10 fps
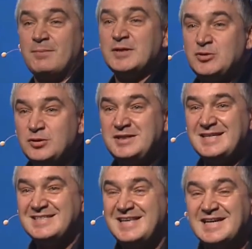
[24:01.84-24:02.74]

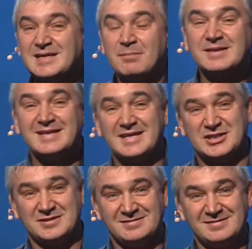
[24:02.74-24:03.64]
opportunity is data
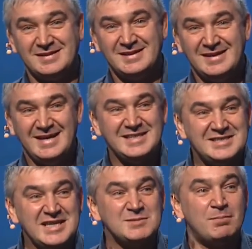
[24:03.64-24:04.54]
protection.
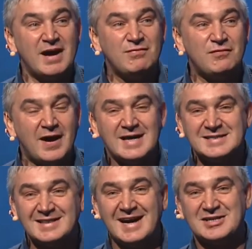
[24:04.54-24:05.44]
It is by far
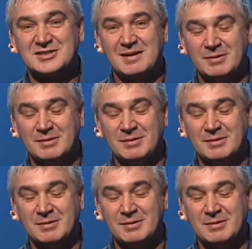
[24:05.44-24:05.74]
the largest